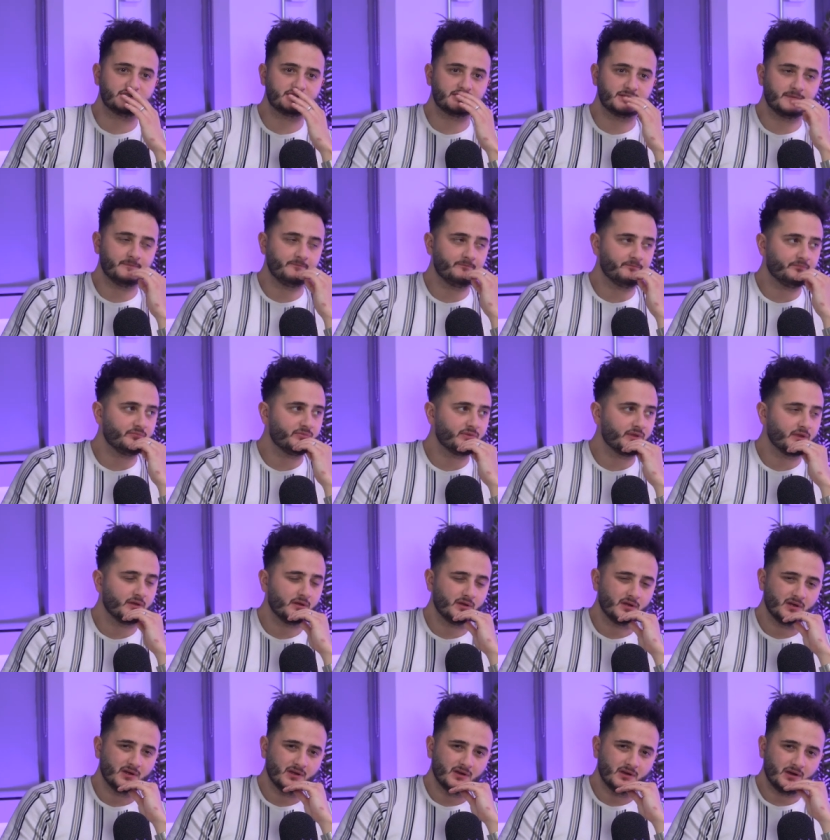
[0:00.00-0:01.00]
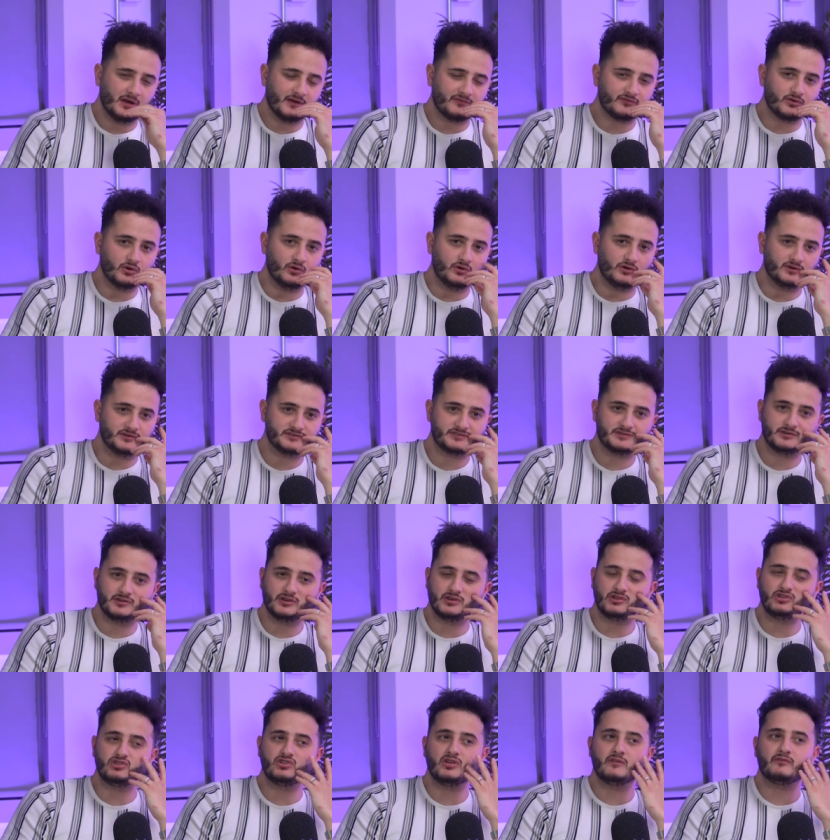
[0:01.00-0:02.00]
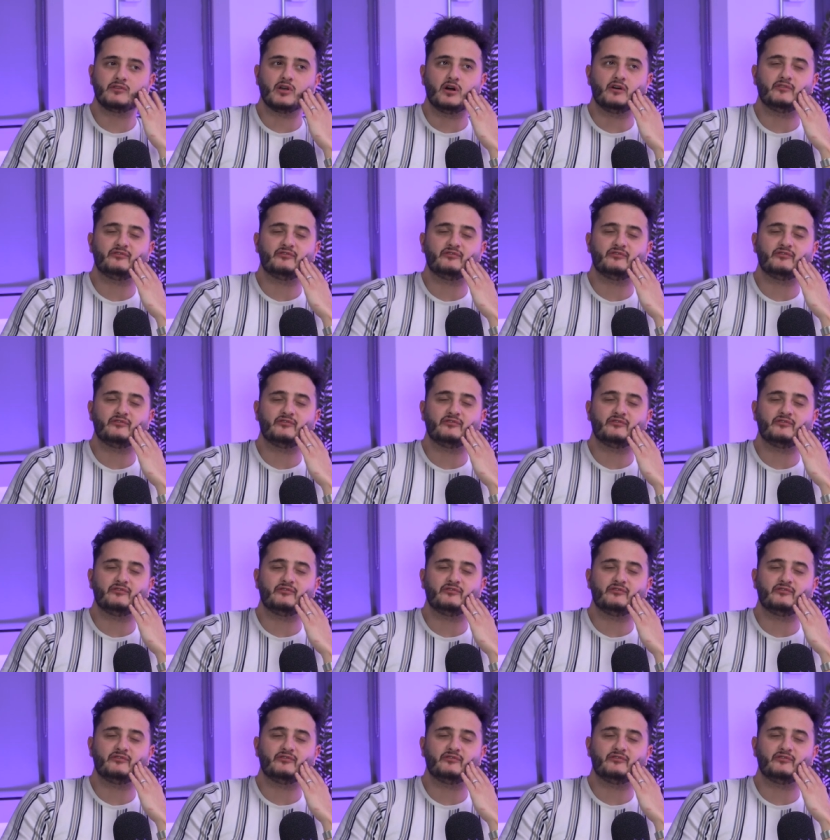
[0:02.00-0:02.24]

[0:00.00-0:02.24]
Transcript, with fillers: how they frame the game? Of course, you you've